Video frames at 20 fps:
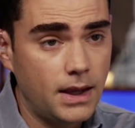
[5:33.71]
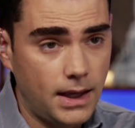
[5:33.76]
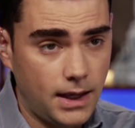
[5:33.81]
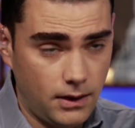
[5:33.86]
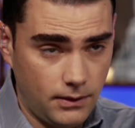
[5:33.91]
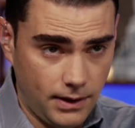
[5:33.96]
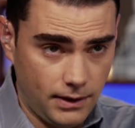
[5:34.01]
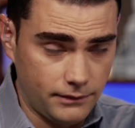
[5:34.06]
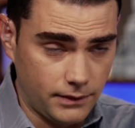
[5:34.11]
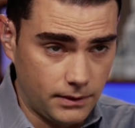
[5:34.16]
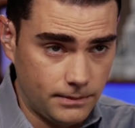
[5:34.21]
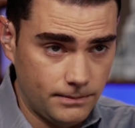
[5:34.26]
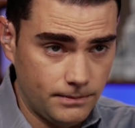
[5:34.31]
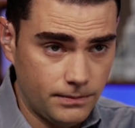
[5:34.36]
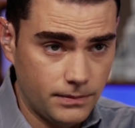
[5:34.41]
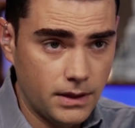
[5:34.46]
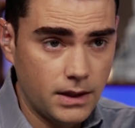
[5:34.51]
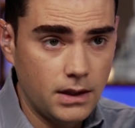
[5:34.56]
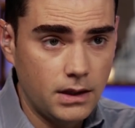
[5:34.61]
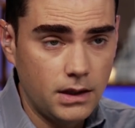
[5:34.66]
However,
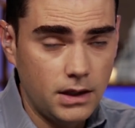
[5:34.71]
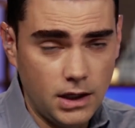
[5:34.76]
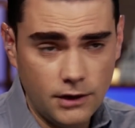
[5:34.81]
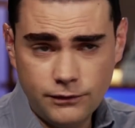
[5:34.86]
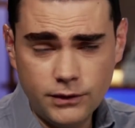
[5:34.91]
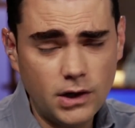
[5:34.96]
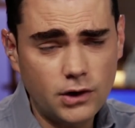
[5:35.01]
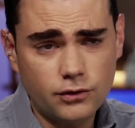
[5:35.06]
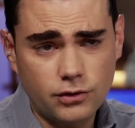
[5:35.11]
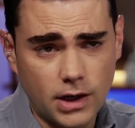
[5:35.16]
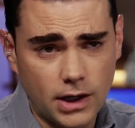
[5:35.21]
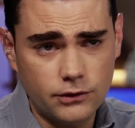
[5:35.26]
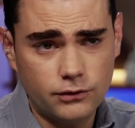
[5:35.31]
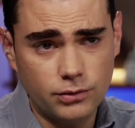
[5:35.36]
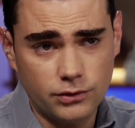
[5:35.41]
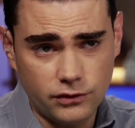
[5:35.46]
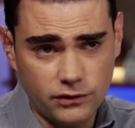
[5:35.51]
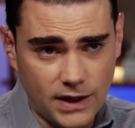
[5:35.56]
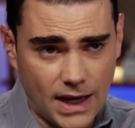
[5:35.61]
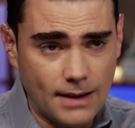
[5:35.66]
if we are trying
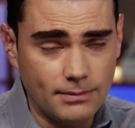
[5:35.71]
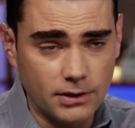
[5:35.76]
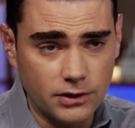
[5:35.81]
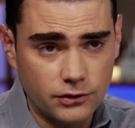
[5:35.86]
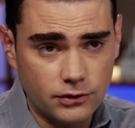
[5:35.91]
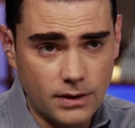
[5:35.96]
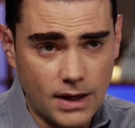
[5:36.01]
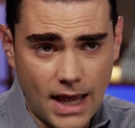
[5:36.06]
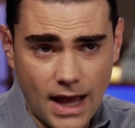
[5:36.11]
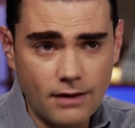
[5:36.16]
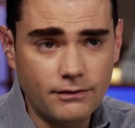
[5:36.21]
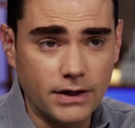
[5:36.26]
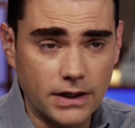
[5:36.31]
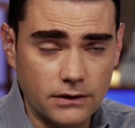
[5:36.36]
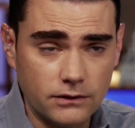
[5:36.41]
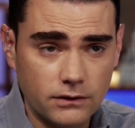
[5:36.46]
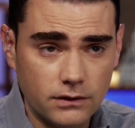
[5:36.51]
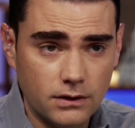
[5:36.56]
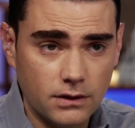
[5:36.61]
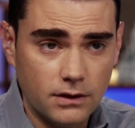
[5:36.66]
to establish
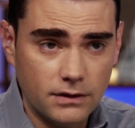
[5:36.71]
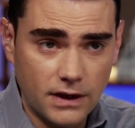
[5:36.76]
evidence